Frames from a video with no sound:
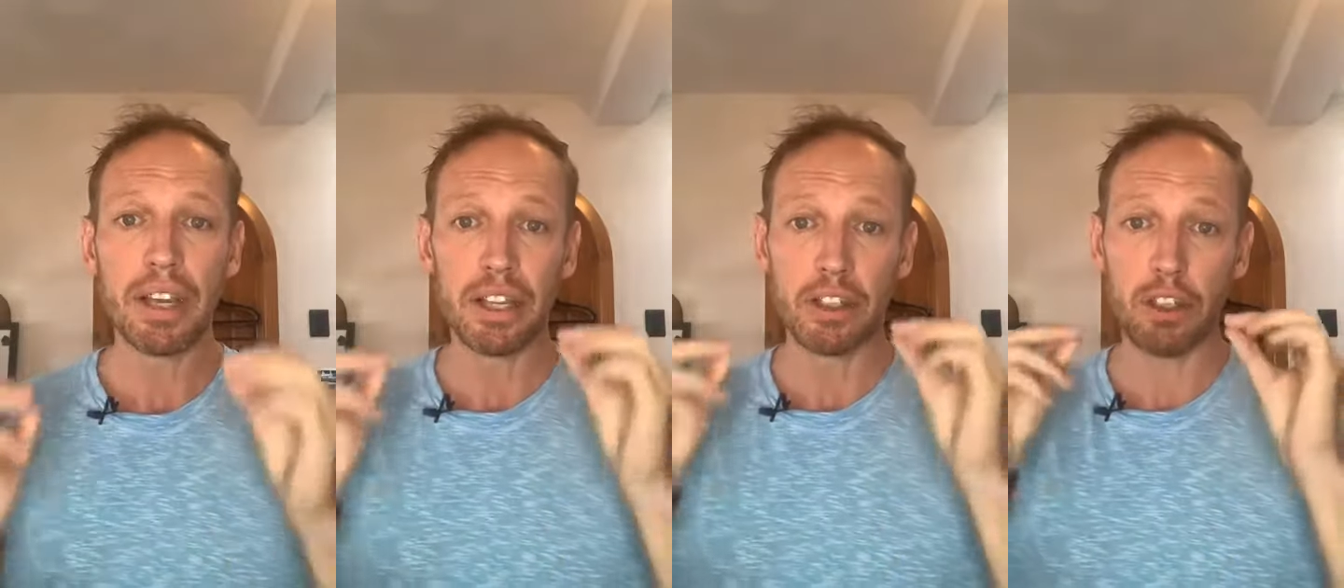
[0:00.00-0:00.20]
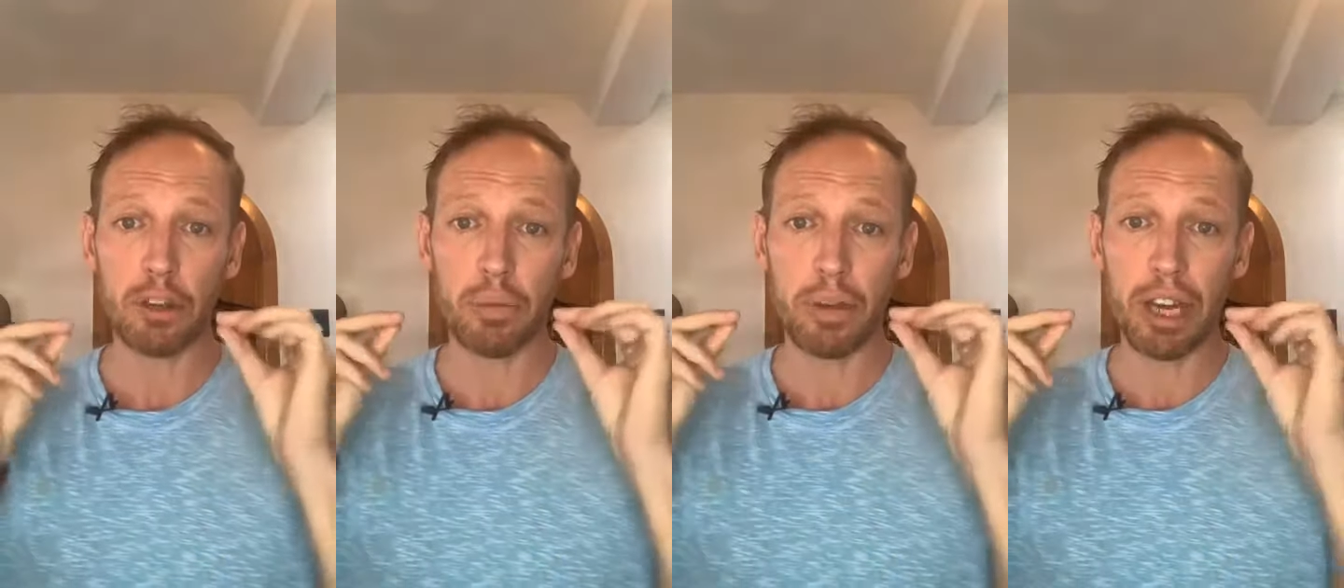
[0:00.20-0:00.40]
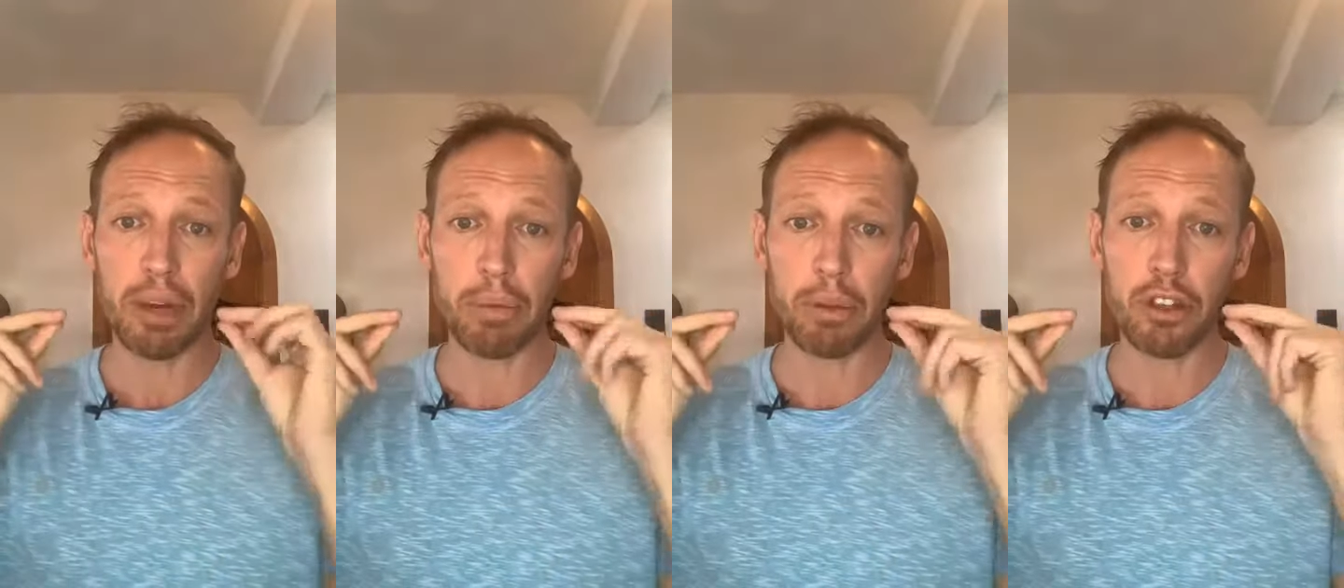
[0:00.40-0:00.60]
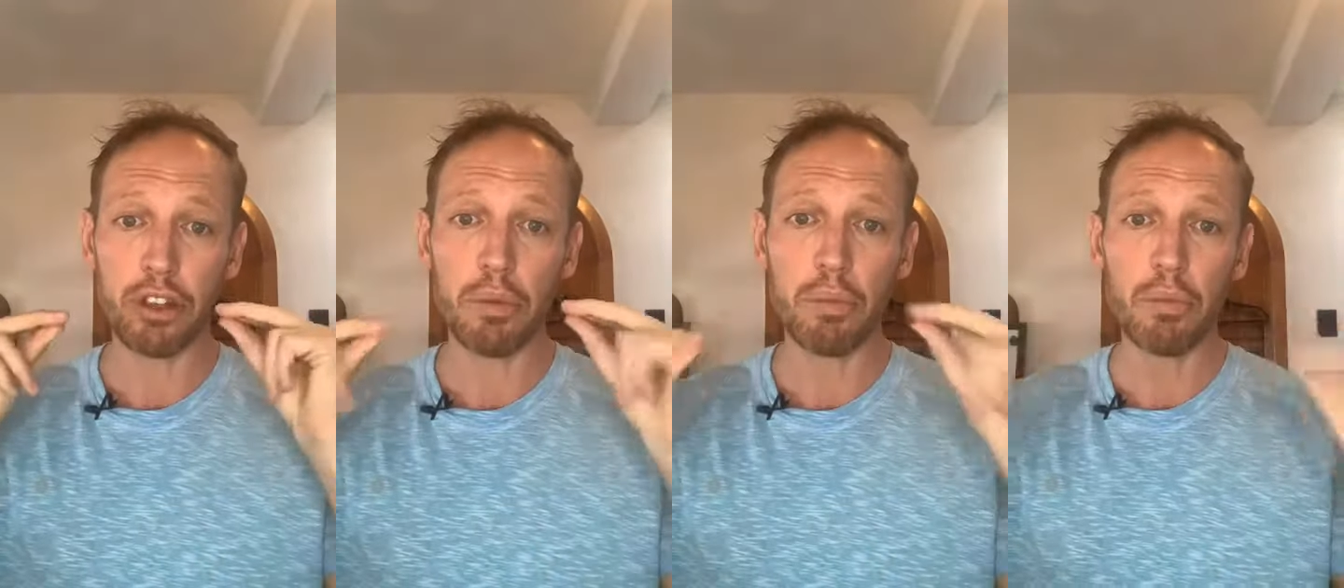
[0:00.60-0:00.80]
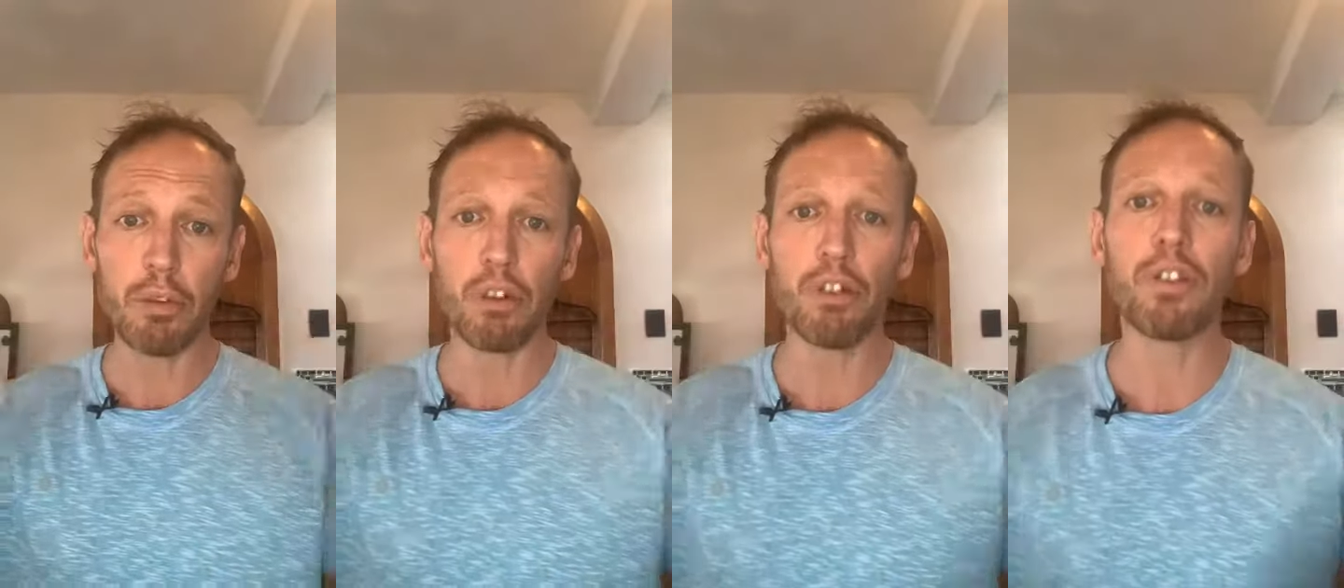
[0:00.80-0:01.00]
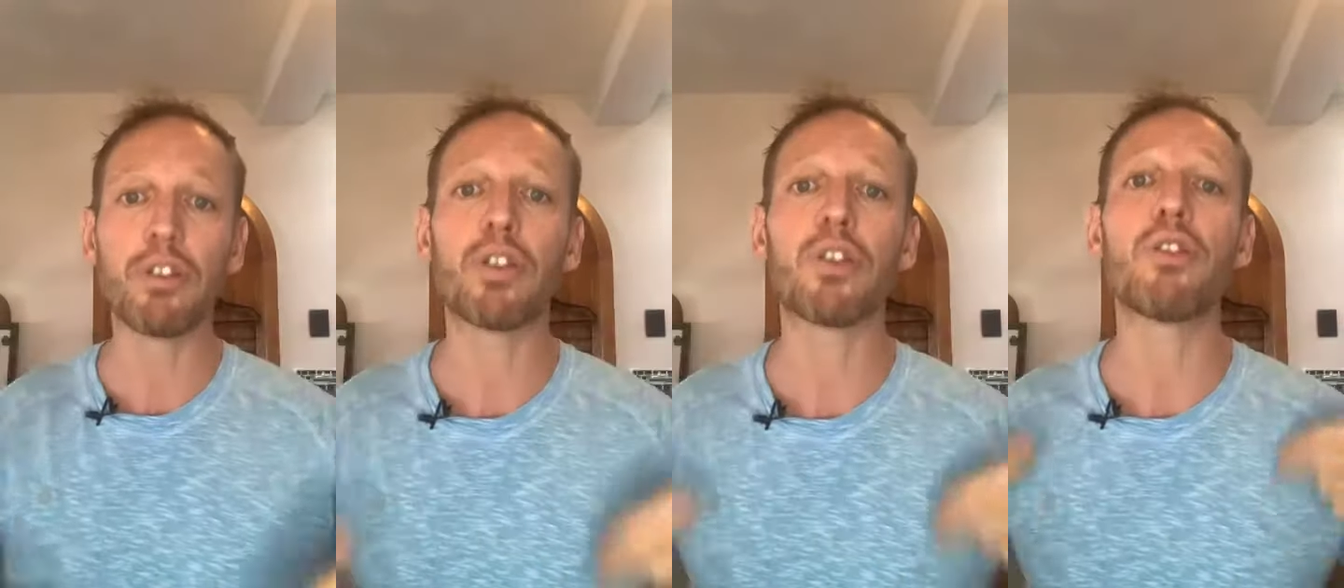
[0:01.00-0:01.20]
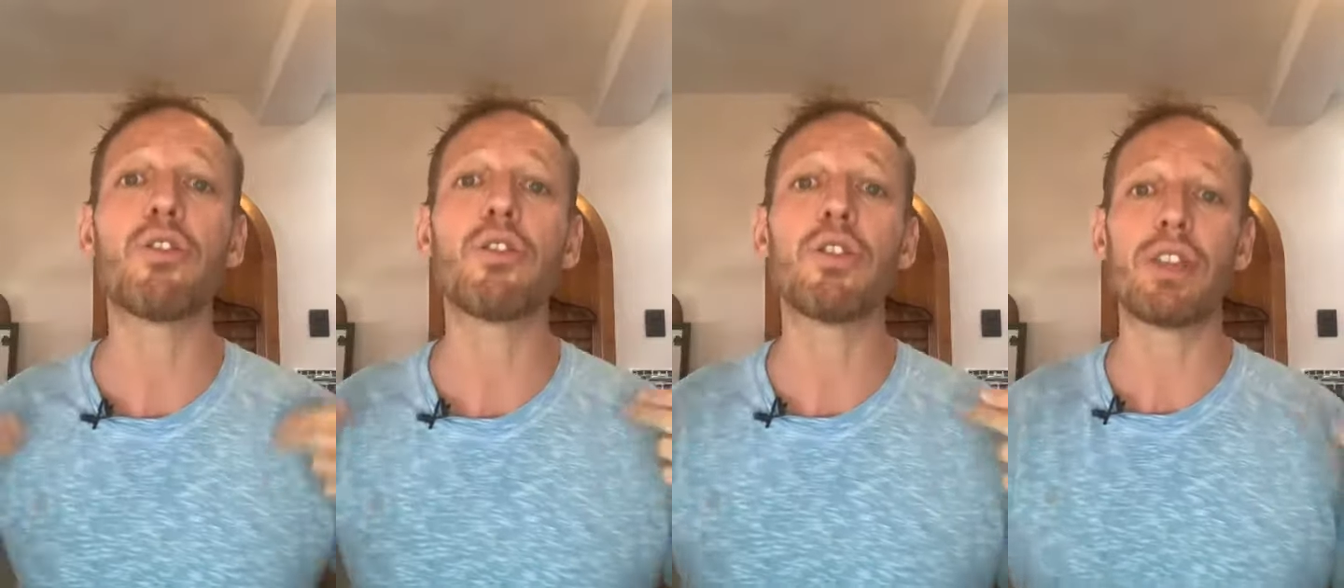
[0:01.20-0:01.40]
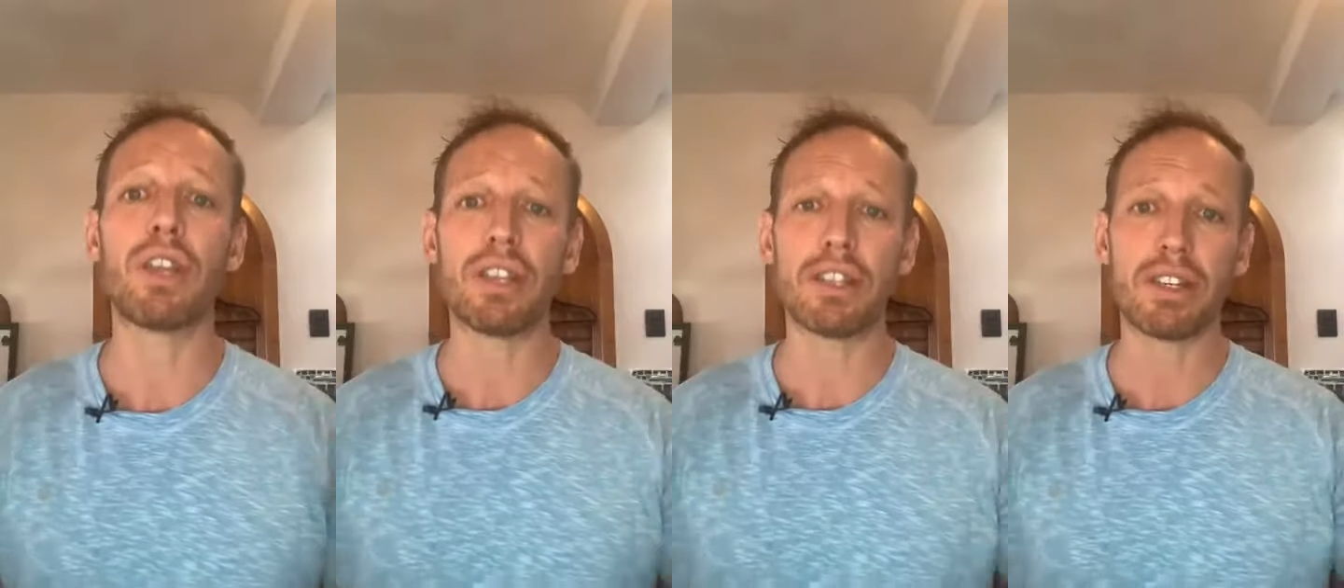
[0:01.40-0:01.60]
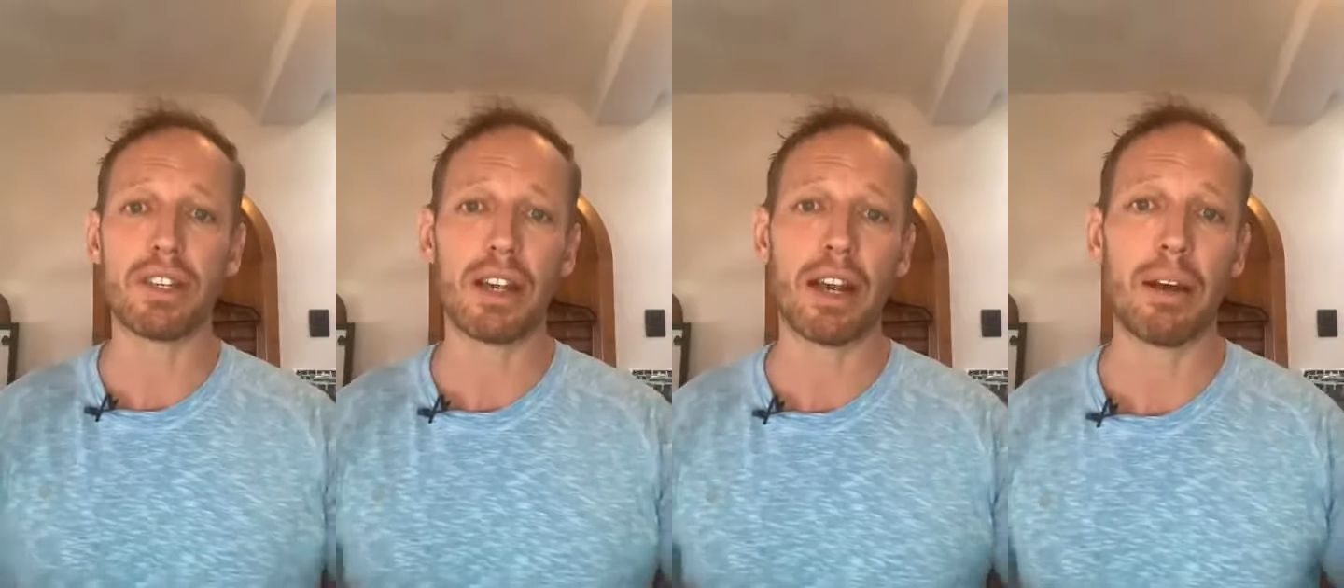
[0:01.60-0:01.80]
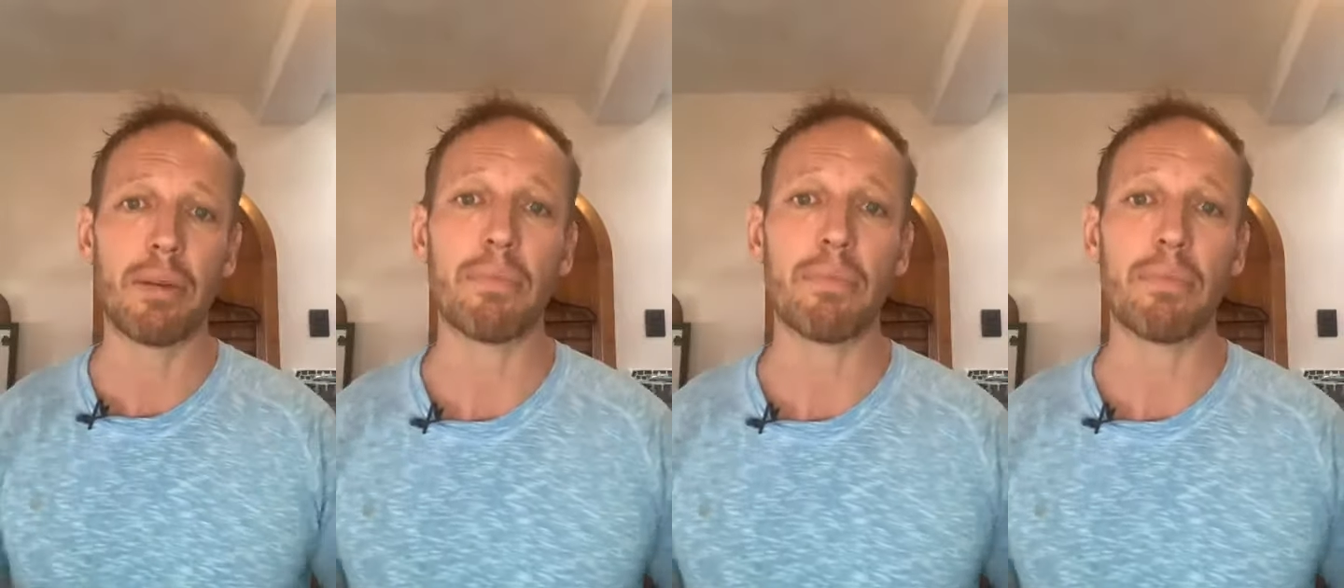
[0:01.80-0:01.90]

to be able to move through these